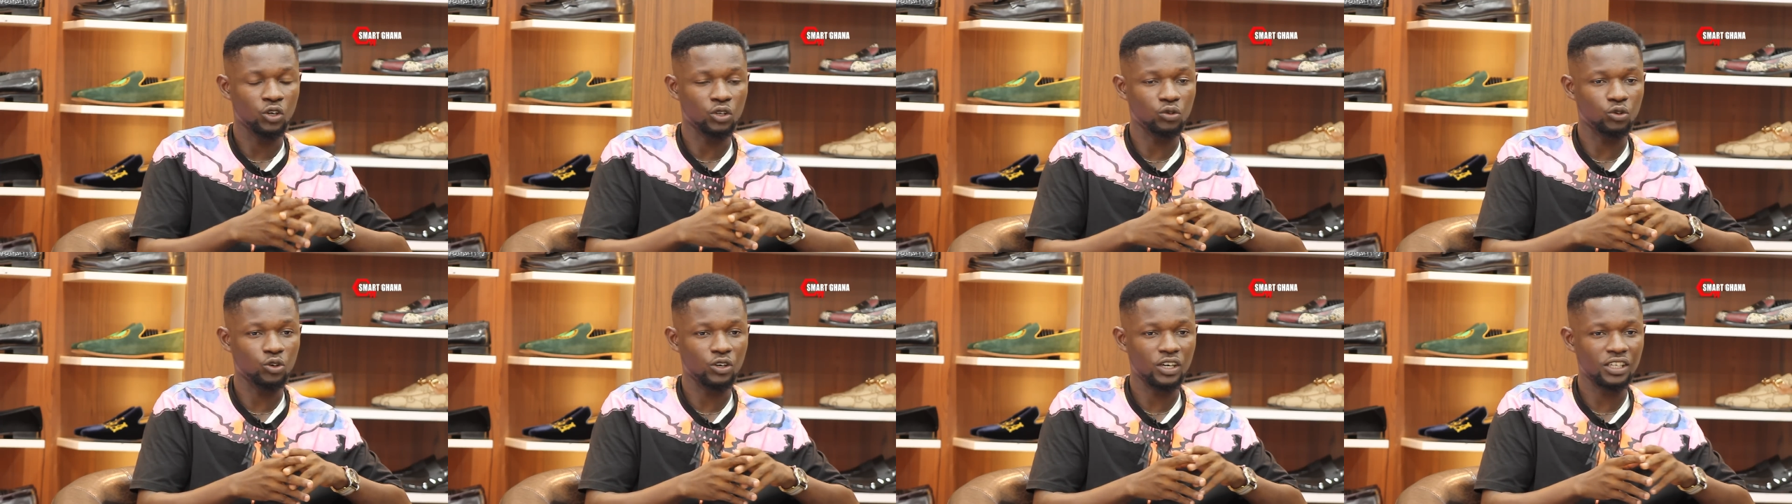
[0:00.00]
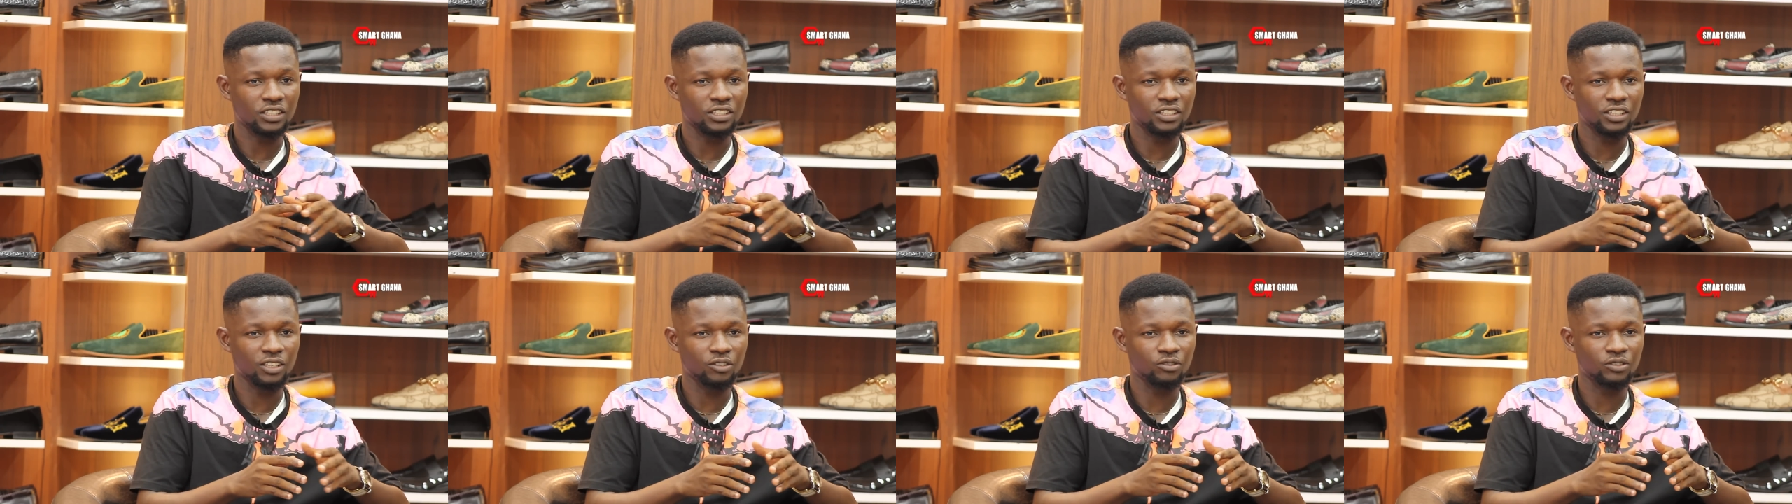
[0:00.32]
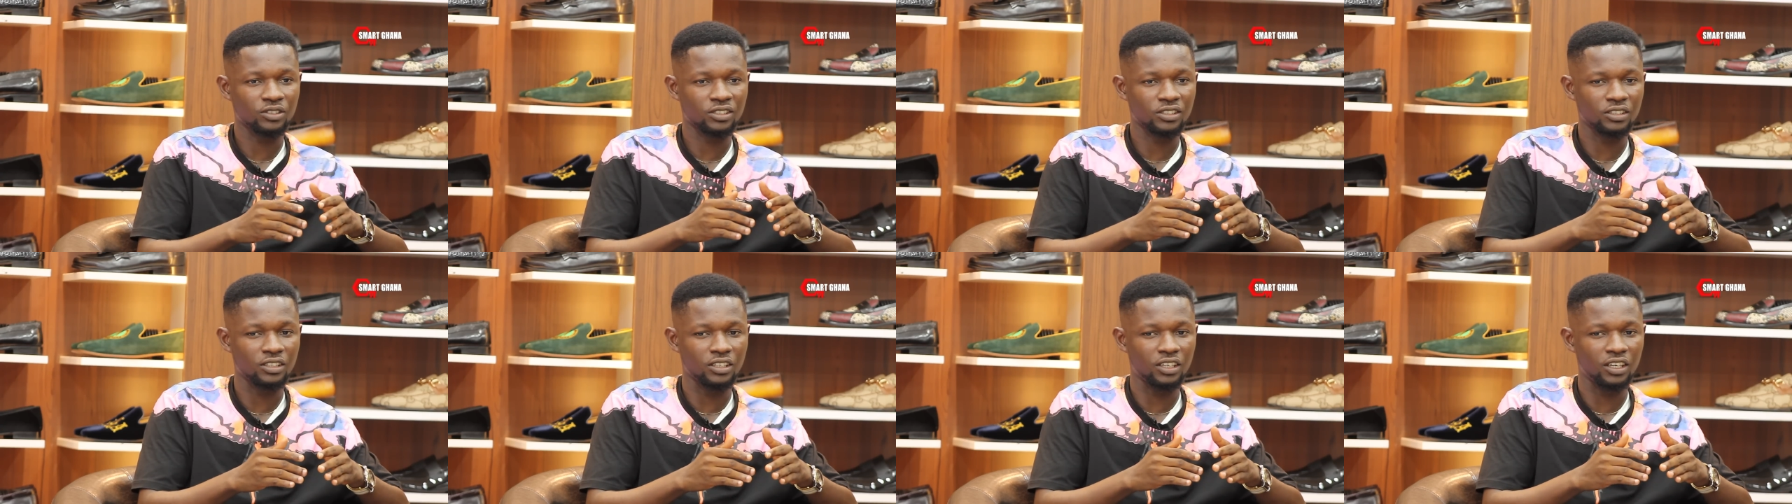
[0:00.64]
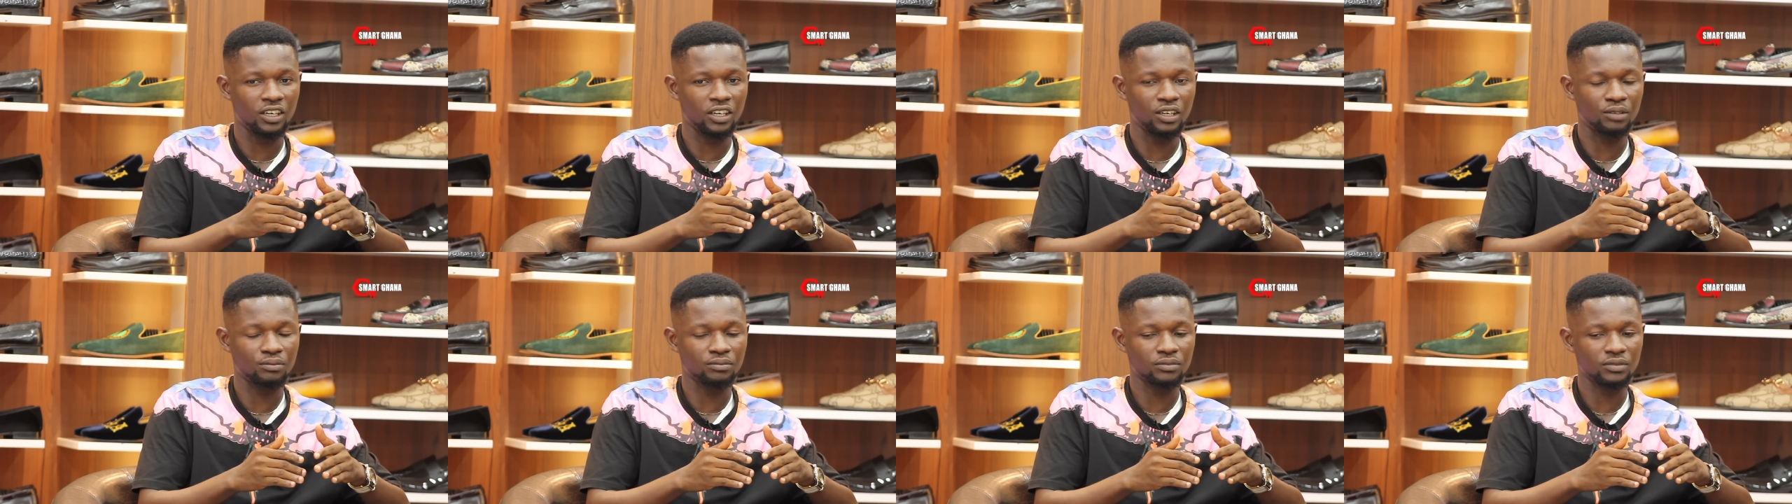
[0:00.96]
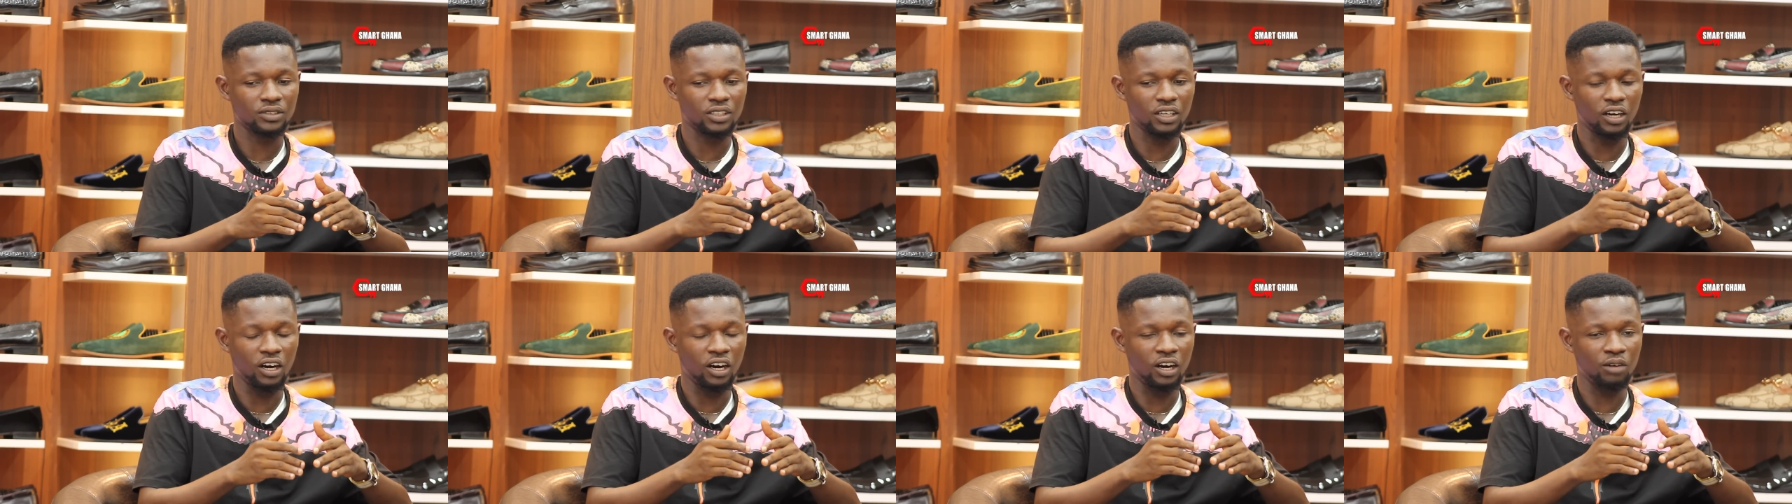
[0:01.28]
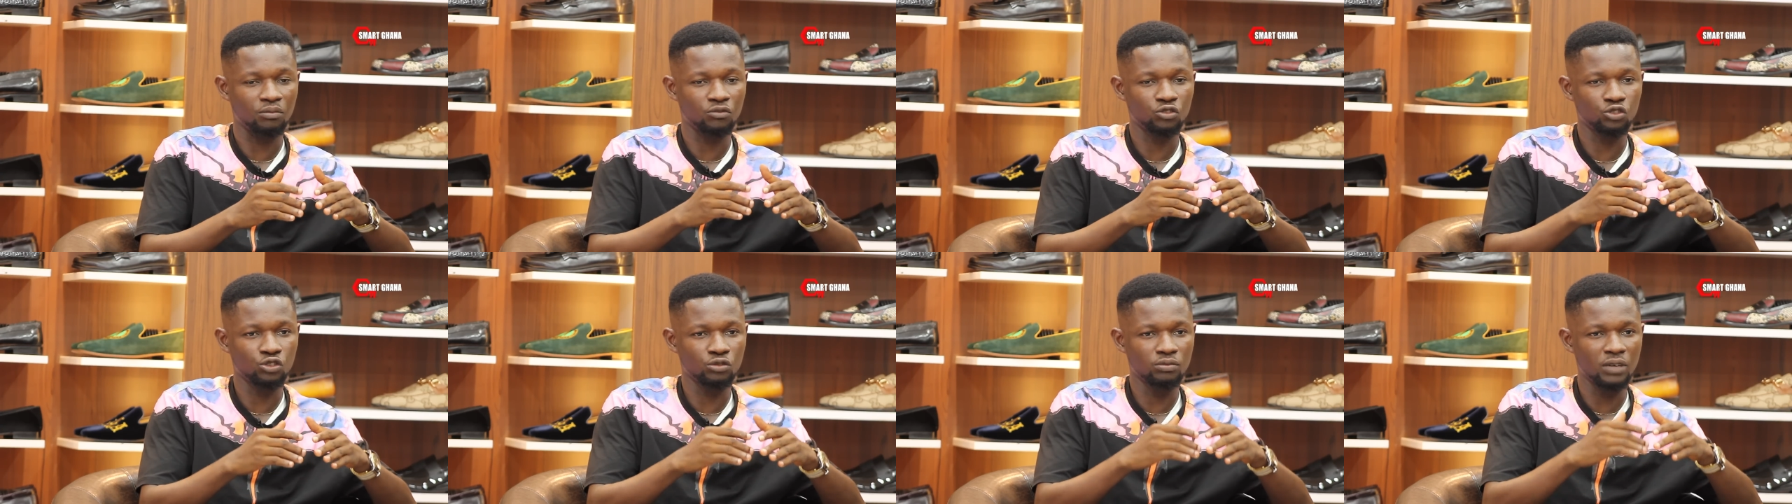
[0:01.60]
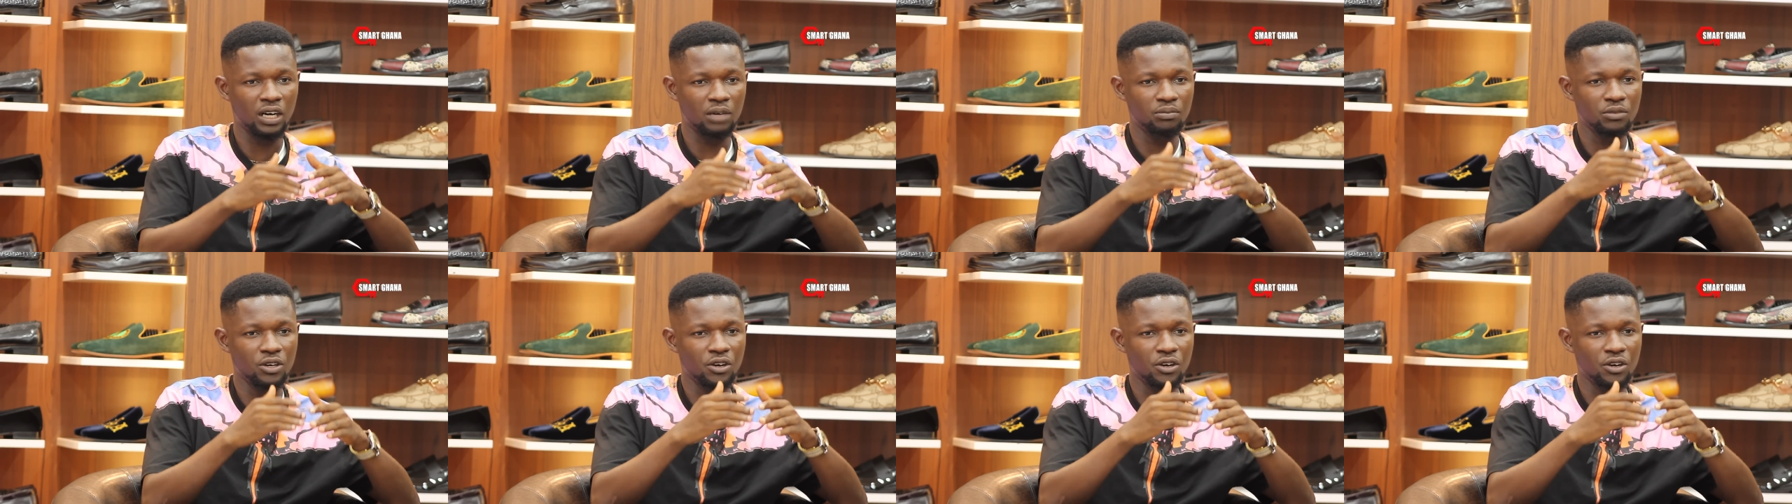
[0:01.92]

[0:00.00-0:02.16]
Because all cast an hour say, Uber